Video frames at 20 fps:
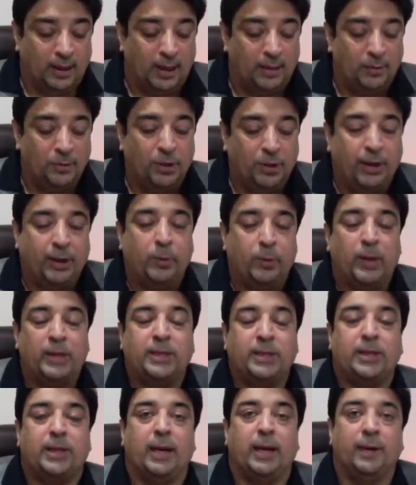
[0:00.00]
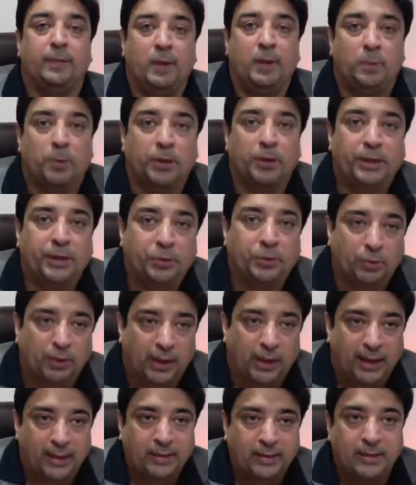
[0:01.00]
I would request everybody to
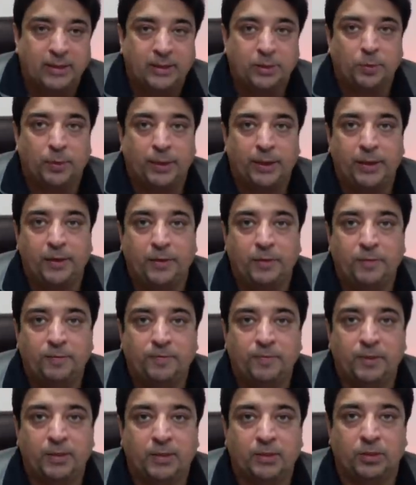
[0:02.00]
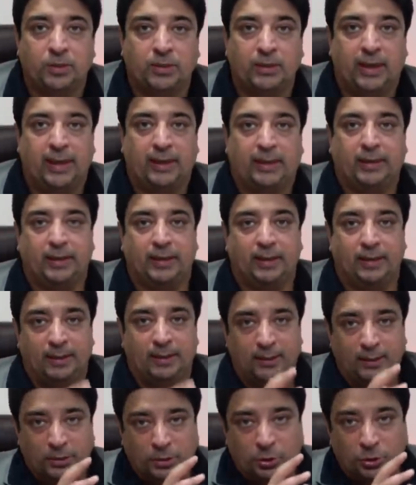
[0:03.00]
like this video so that
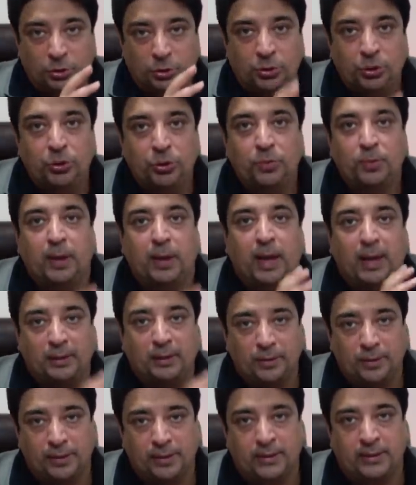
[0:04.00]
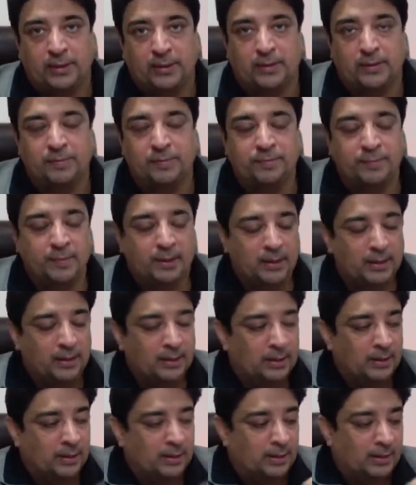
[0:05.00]
YouTube algorithm
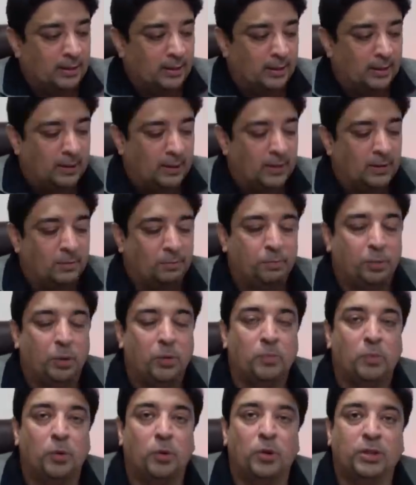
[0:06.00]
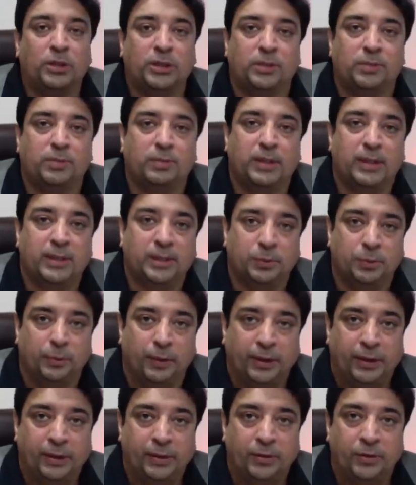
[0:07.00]
promotes this
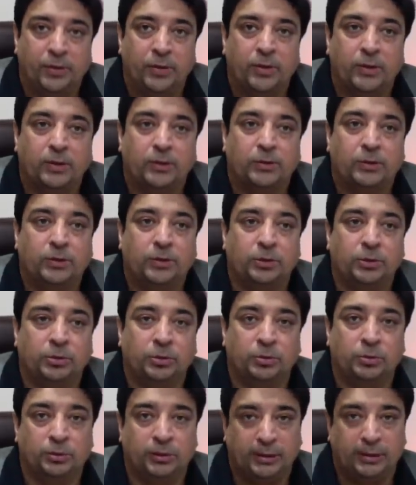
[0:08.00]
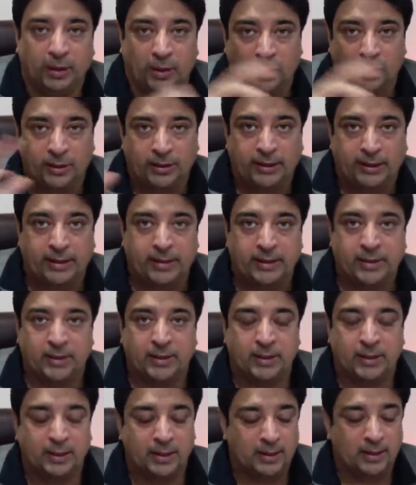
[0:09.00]
video to the
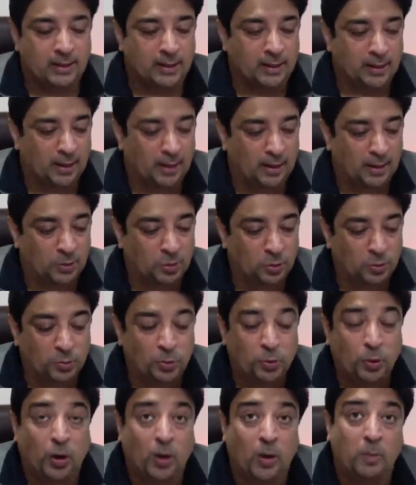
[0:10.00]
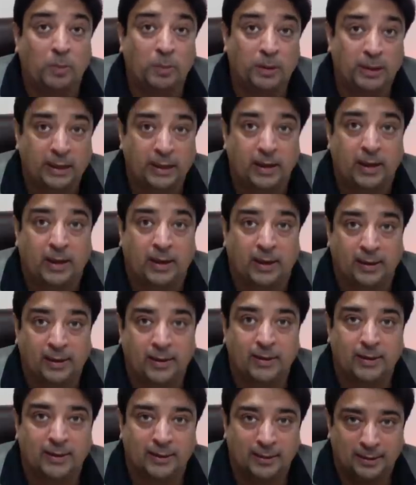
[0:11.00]
audience who probably
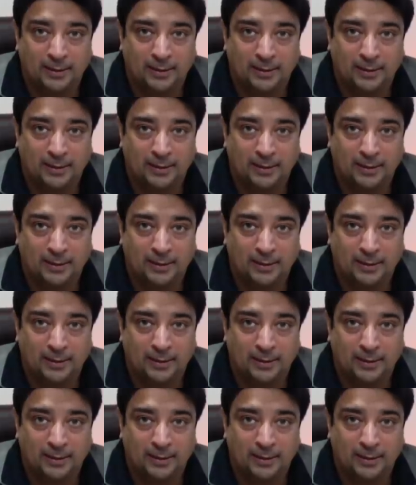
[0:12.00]
are